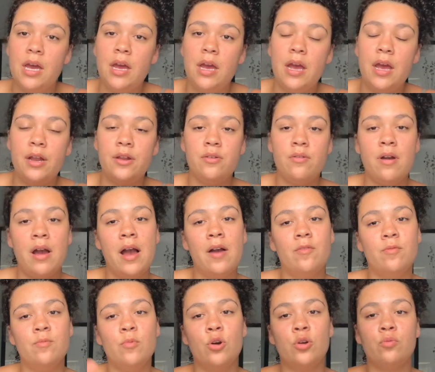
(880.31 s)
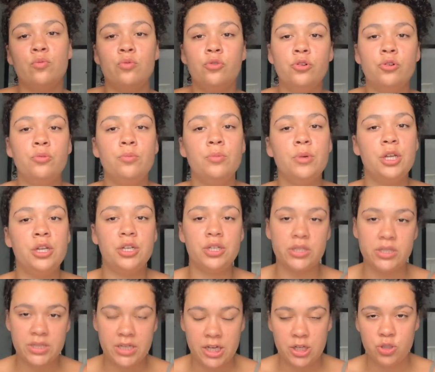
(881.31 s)
and you have more room in your
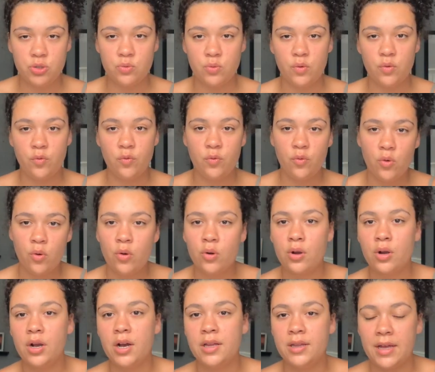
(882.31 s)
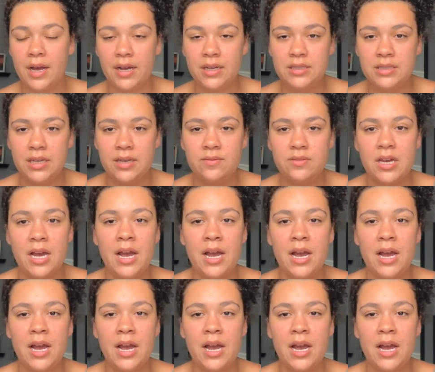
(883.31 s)
schedule for electives,